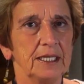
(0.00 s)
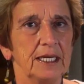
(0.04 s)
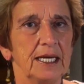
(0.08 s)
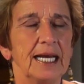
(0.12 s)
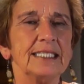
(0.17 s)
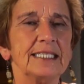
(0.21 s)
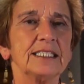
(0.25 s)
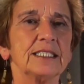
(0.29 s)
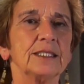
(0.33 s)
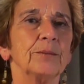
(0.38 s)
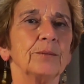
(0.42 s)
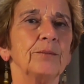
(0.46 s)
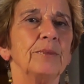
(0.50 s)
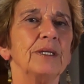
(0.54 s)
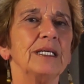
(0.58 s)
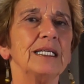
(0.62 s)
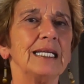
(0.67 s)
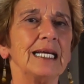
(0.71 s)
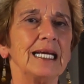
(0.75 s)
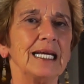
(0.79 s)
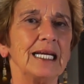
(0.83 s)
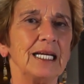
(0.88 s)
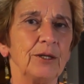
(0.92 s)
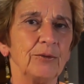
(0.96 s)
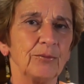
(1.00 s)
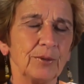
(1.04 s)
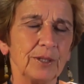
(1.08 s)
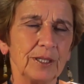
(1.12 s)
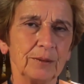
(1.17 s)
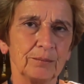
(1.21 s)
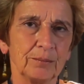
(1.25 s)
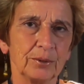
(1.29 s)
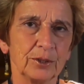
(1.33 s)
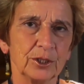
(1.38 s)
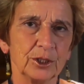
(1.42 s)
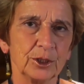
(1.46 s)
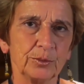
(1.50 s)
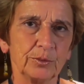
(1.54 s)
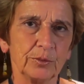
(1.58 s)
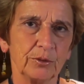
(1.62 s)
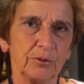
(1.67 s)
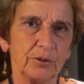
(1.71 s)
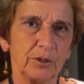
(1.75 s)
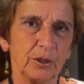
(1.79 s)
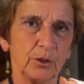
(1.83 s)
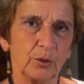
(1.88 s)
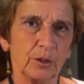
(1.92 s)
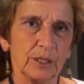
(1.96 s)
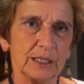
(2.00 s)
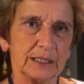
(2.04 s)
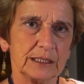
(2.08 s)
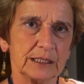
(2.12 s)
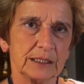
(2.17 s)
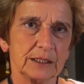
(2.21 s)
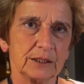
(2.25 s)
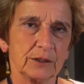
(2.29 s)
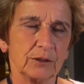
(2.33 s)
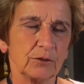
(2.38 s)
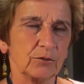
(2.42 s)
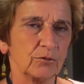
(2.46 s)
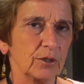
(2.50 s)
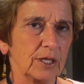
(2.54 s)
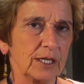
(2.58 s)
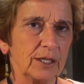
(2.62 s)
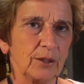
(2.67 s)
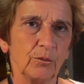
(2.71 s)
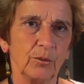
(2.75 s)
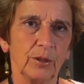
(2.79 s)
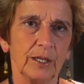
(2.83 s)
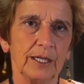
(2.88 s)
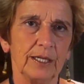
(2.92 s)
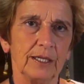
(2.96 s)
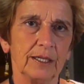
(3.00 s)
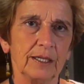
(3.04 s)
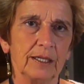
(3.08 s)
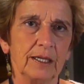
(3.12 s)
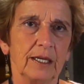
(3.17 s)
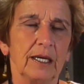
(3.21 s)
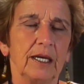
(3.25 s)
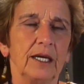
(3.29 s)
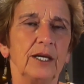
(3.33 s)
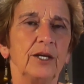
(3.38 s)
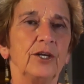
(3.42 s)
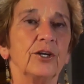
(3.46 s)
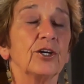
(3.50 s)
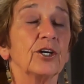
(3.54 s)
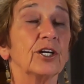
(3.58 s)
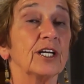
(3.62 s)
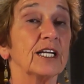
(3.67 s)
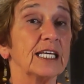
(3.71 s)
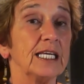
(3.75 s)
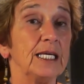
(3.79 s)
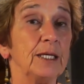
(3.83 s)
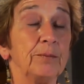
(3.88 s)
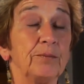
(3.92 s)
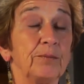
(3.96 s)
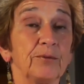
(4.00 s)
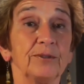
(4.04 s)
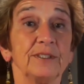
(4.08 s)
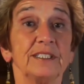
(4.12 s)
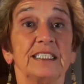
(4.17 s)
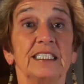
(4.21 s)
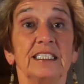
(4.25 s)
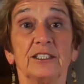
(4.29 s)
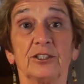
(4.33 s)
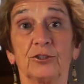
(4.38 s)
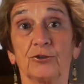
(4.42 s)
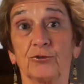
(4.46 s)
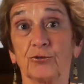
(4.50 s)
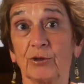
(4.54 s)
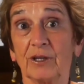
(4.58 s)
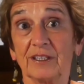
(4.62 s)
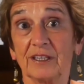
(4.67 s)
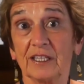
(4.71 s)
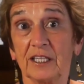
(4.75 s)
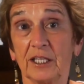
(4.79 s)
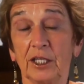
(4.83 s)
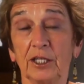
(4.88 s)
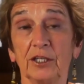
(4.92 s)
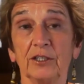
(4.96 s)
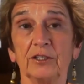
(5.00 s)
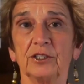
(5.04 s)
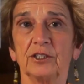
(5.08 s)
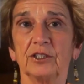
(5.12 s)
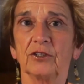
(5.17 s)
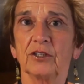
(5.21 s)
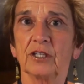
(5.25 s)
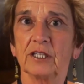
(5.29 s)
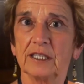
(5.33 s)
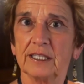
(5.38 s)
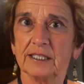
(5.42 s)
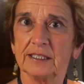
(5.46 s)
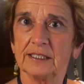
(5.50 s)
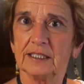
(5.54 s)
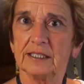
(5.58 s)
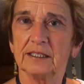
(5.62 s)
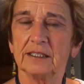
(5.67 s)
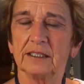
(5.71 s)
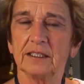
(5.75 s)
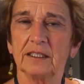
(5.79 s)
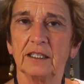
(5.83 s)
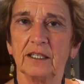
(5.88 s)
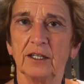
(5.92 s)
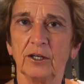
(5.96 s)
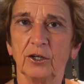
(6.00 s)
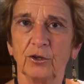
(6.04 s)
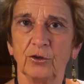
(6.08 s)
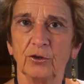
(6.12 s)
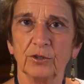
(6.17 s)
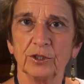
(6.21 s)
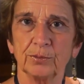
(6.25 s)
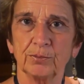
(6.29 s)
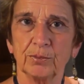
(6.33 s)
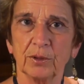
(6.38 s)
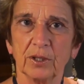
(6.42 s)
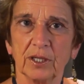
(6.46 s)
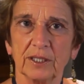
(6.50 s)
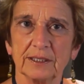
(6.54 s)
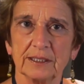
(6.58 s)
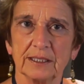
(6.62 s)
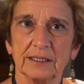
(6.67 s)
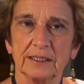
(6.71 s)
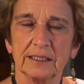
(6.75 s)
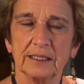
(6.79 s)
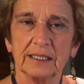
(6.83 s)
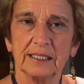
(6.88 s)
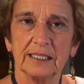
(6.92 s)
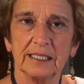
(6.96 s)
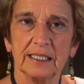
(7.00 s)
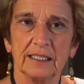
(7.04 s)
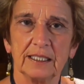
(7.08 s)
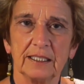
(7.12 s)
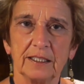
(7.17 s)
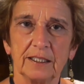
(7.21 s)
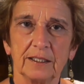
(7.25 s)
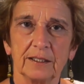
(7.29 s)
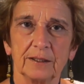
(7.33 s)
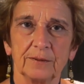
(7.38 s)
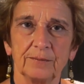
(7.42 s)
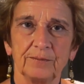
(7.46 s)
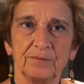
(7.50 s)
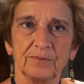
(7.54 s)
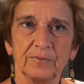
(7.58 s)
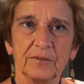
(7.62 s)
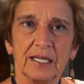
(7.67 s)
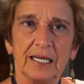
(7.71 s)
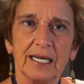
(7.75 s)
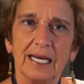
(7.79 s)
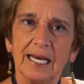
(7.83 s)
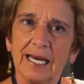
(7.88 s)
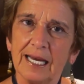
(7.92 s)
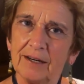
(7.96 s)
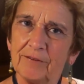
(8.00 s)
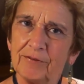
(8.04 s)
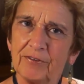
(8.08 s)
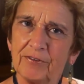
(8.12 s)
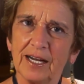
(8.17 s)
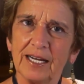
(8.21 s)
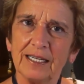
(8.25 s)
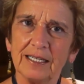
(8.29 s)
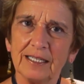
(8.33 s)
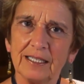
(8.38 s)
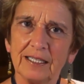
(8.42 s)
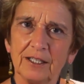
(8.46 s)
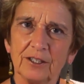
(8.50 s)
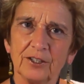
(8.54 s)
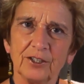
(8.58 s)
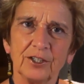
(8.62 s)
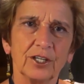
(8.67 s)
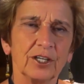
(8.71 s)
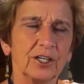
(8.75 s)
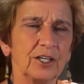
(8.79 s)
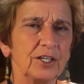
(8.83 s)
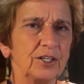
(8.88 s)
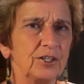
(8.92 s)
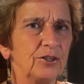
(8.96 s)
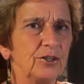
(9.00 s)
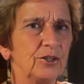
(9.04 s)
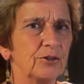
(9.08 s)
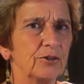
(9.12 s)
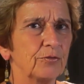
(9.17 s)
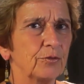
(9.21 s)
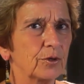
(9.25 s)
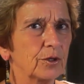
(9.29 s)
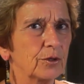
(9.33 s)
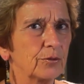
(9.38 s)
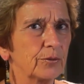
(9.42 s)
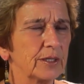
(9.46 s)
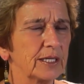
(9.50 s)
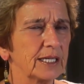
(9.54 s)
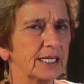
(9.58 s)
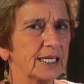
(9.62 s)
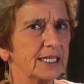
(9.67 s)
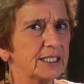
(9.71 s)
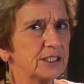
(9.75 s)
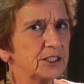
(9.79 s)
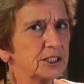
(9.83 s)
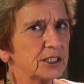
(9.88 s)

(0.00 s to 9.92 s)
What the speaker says: And submit any reimbursement requests right away. You're going to keep receipts throughout the year so that this isn't an onerous process at the end of the year. And finally, you're going to do your 401k